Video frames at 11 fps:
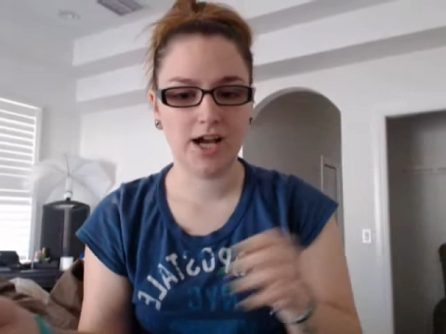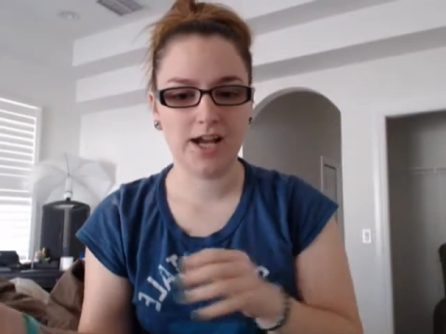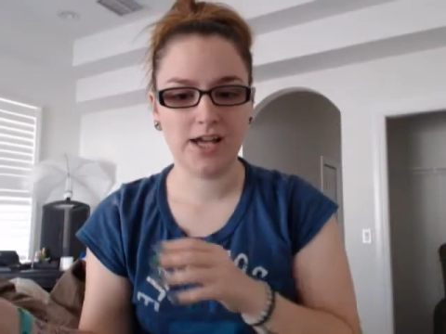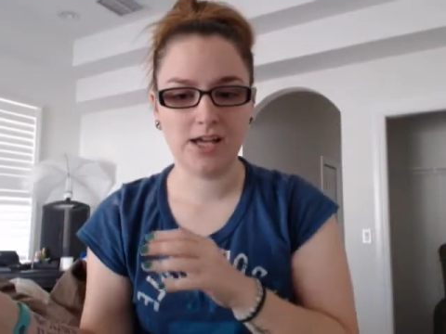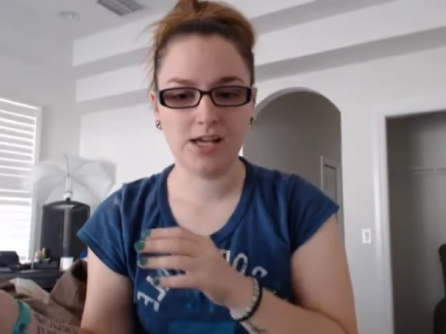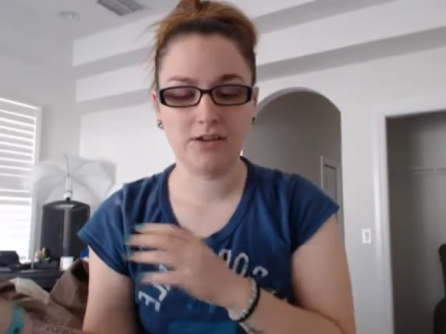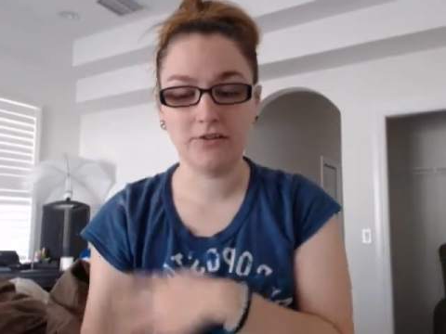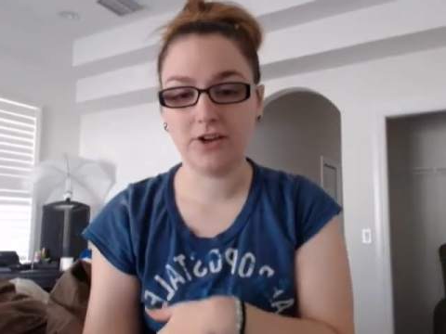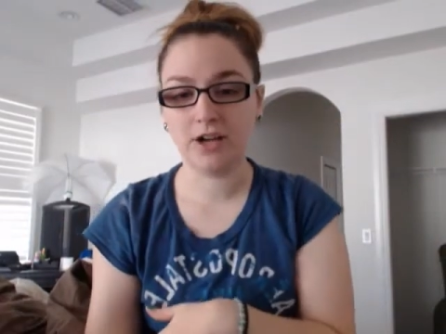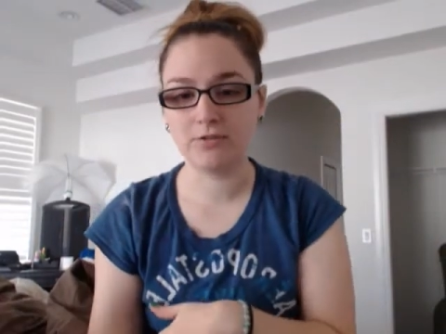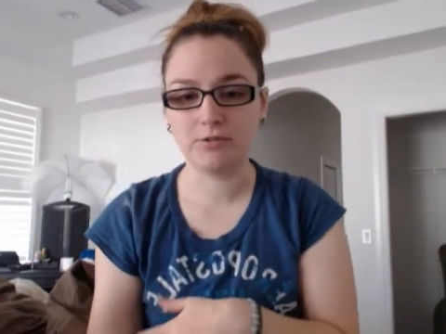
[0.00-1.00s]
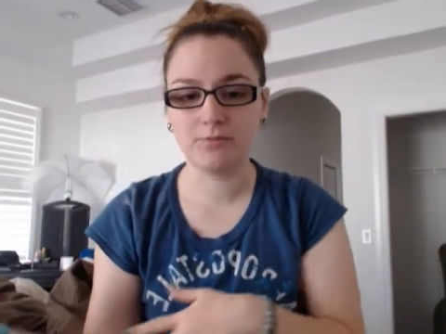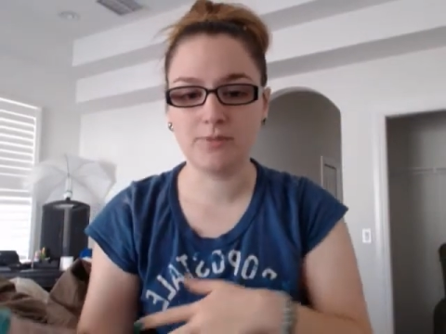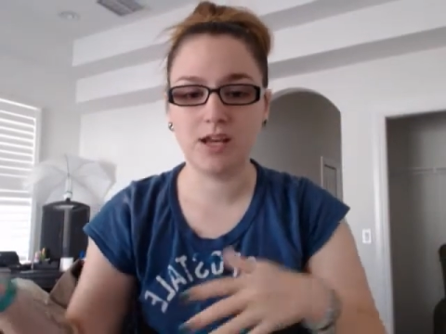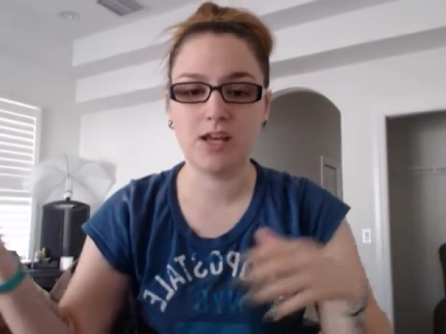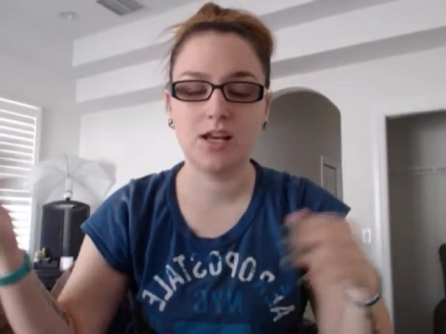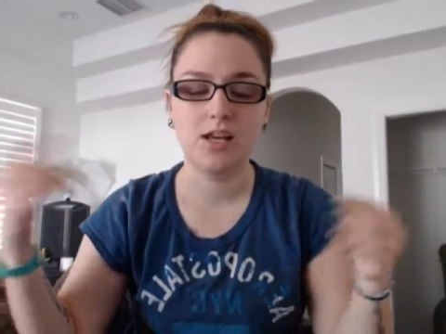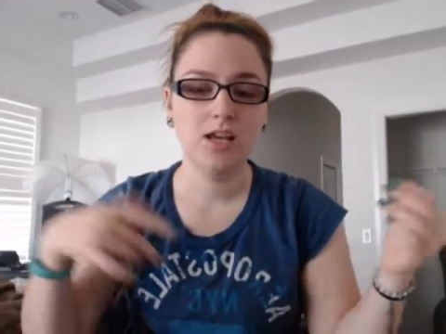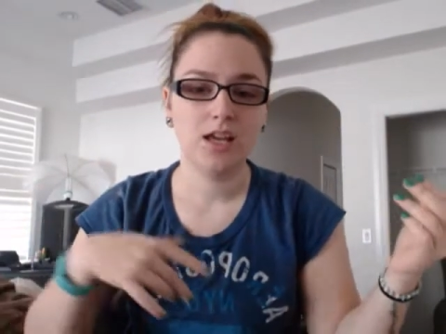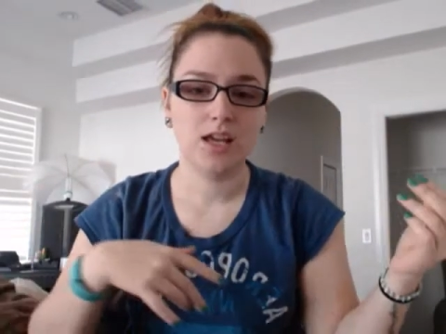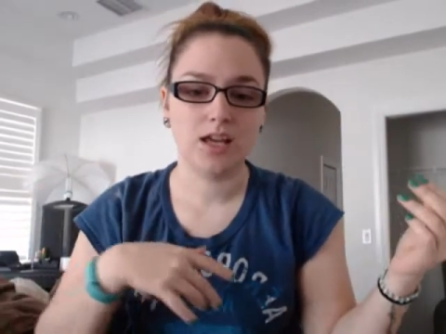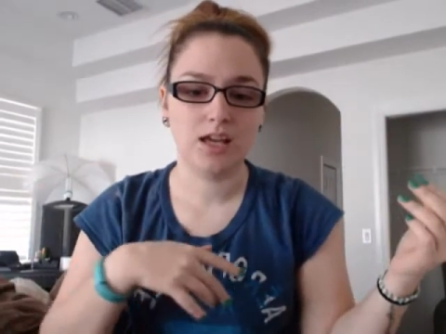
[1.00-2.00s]
I had found a roommate
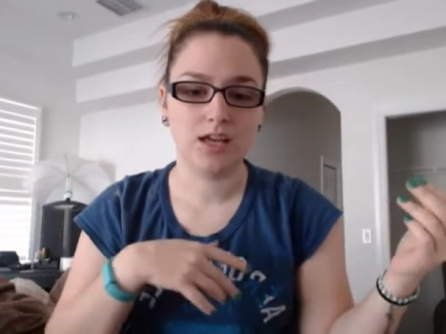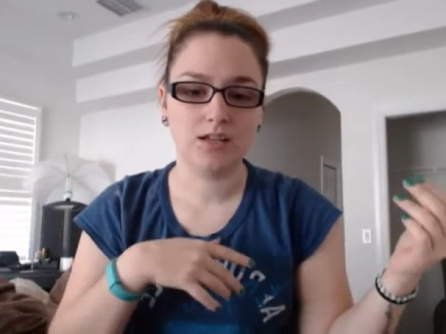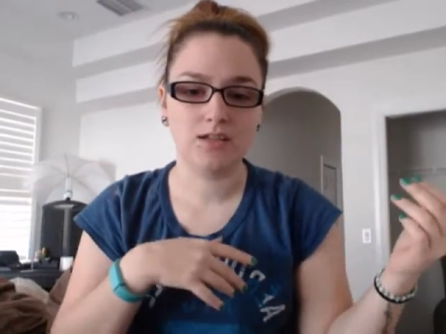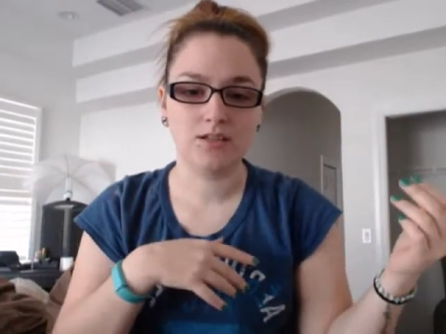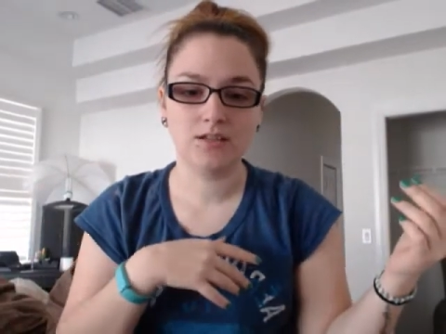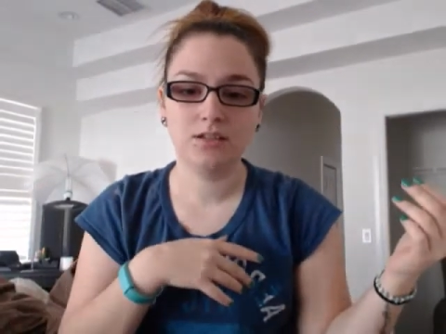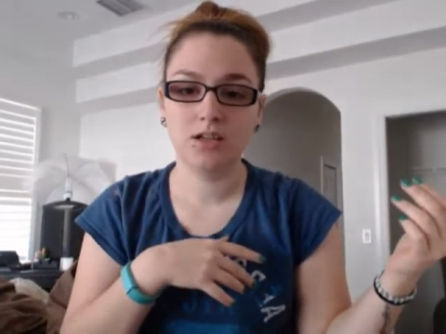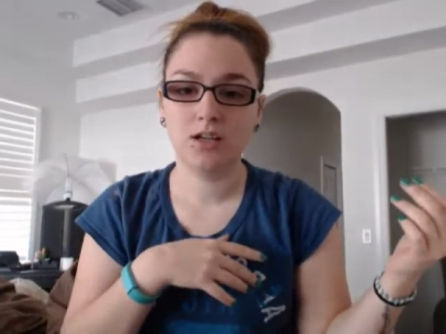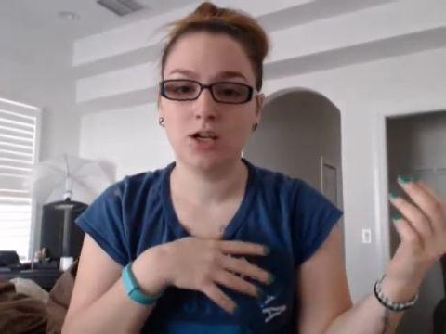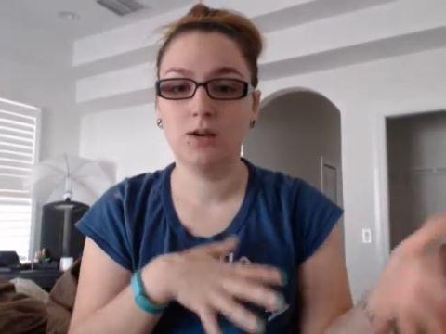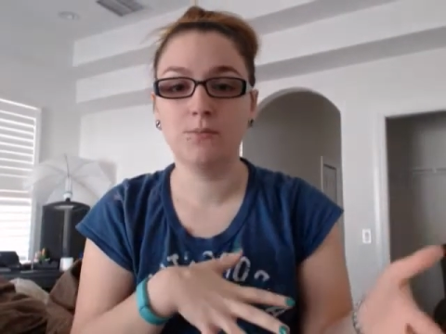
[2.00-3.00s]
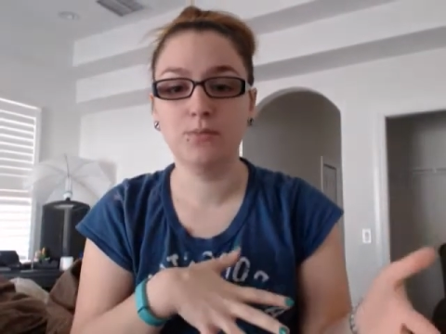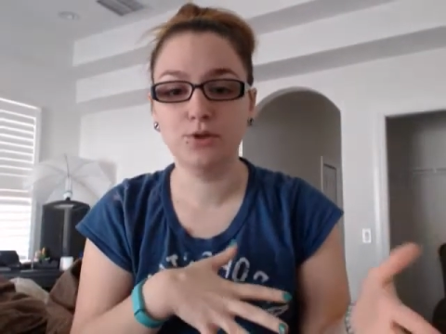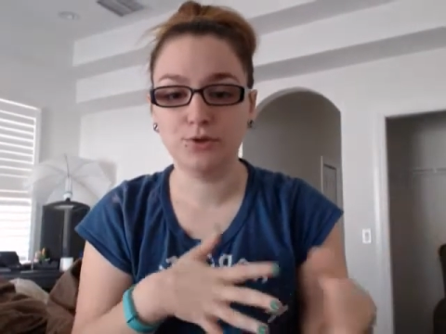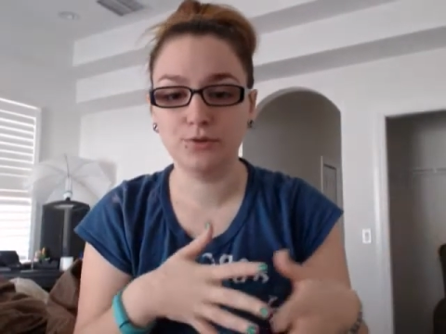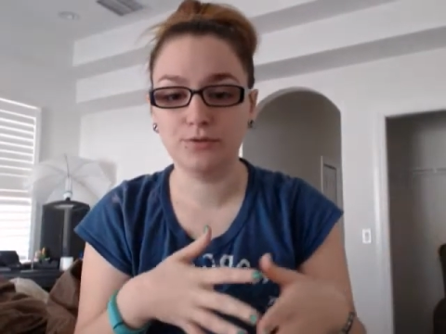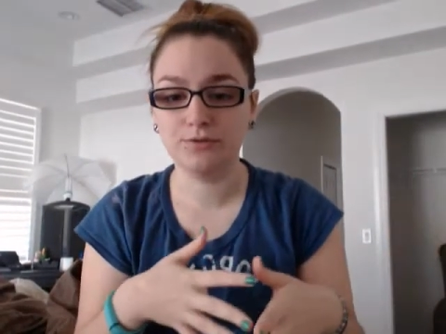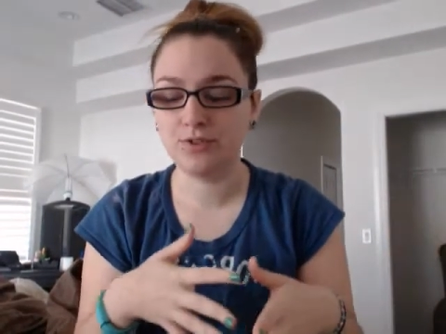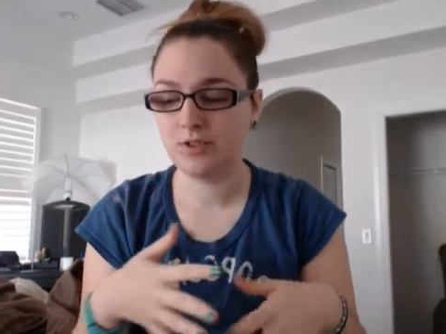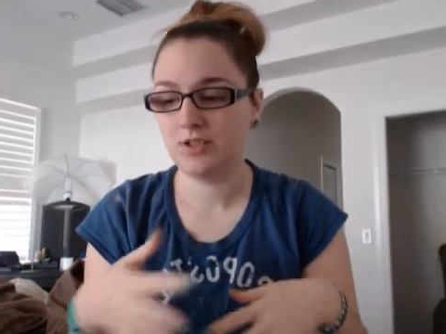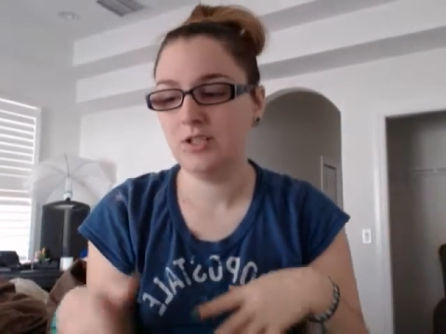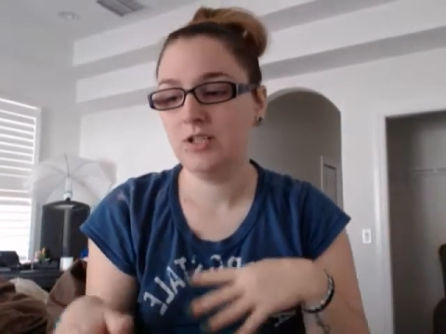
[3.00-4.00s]
and moved,